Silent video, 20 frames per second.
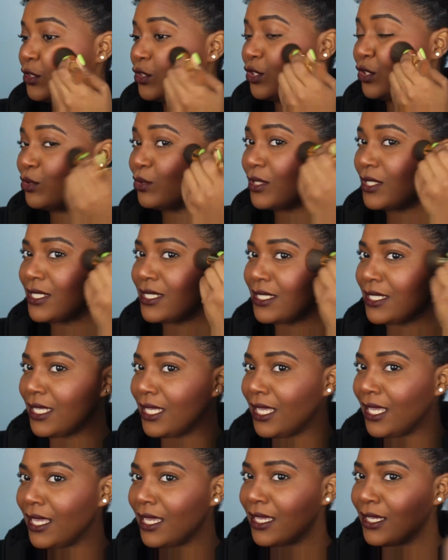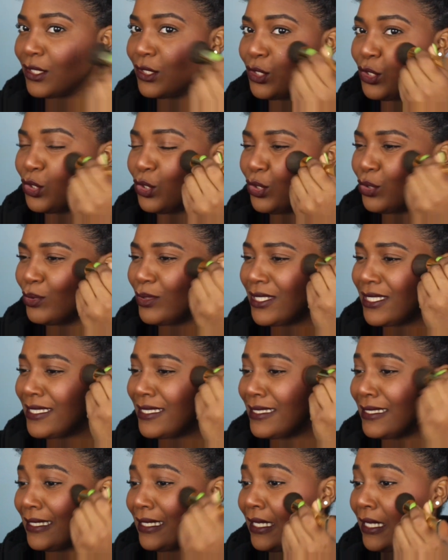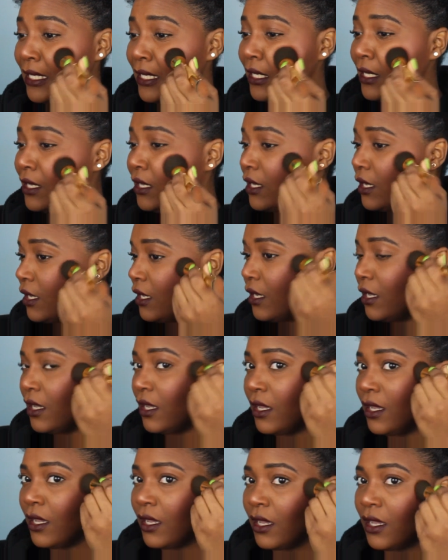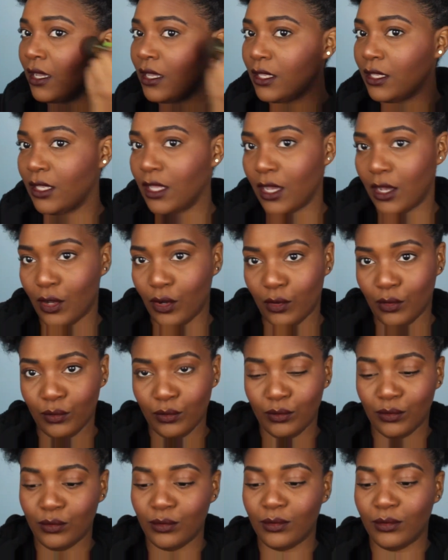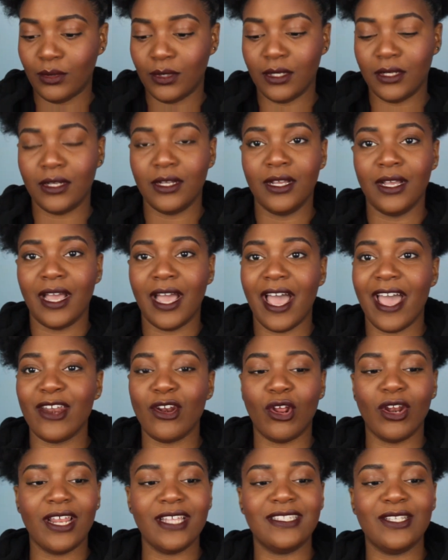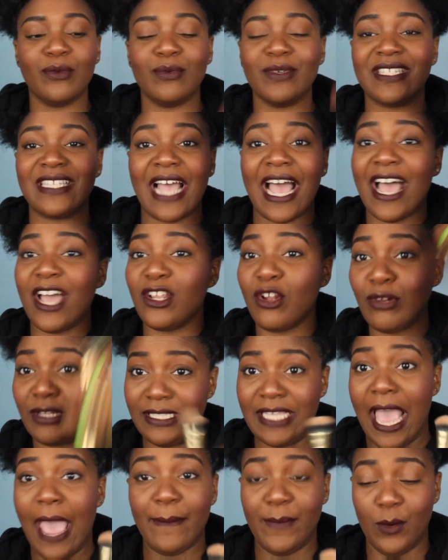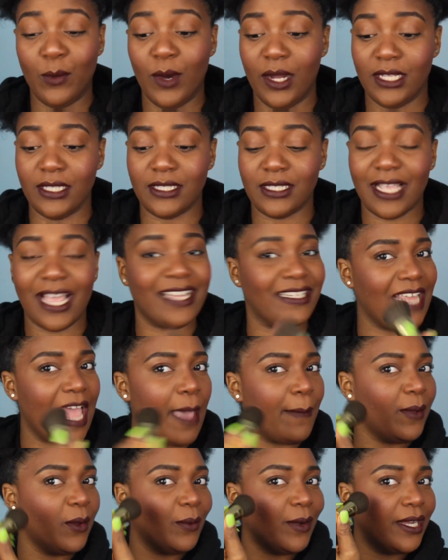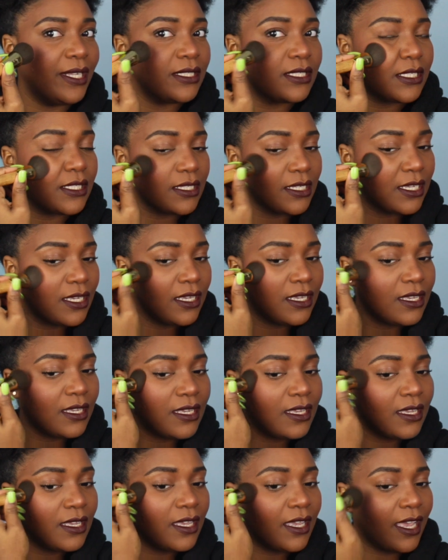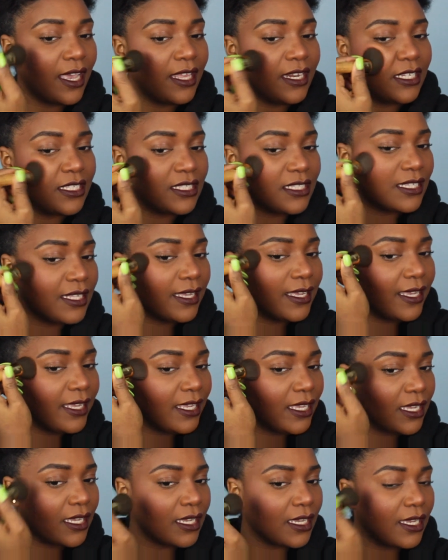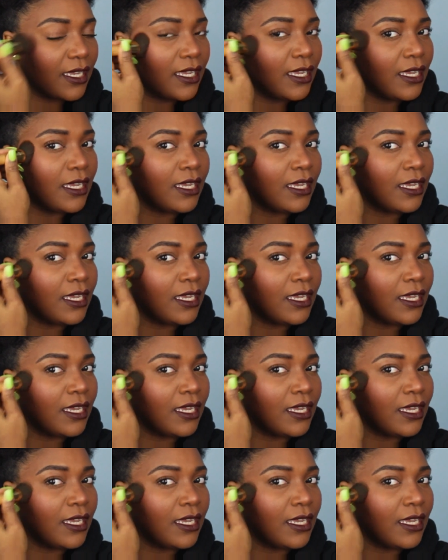Do you see? Do you see? Yo. And all I did was, I only tap it once. I tap it once. And it's like,